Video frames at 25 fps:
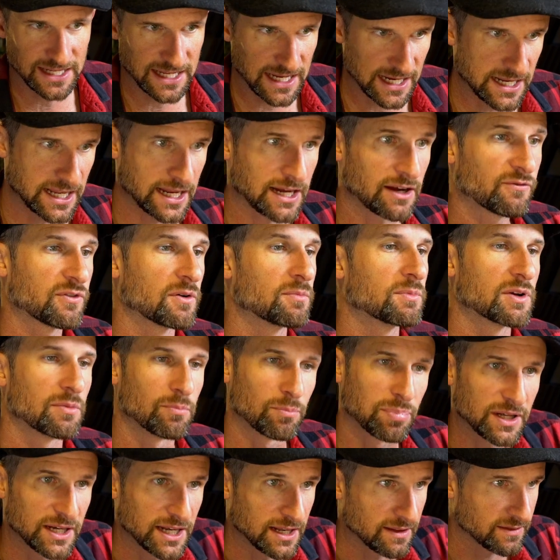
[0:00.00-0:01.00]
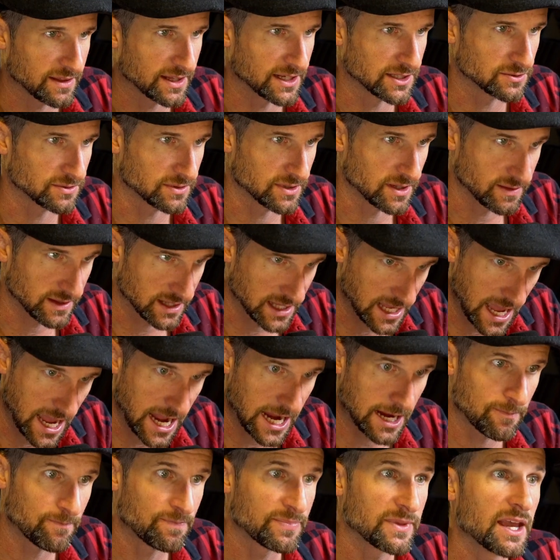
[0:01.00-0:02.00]
getting from completing things within the
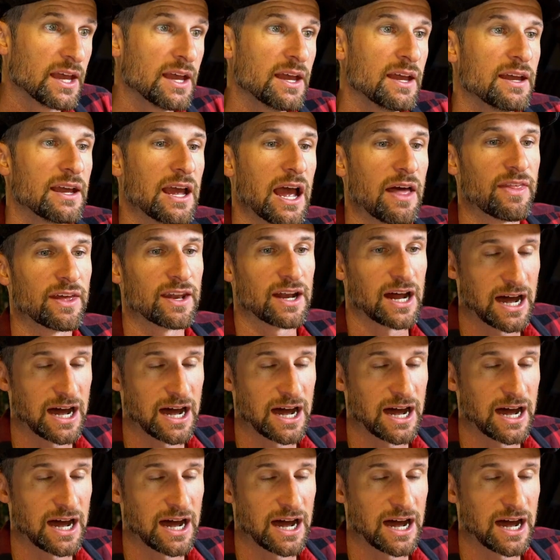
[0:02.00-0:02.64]
game. And then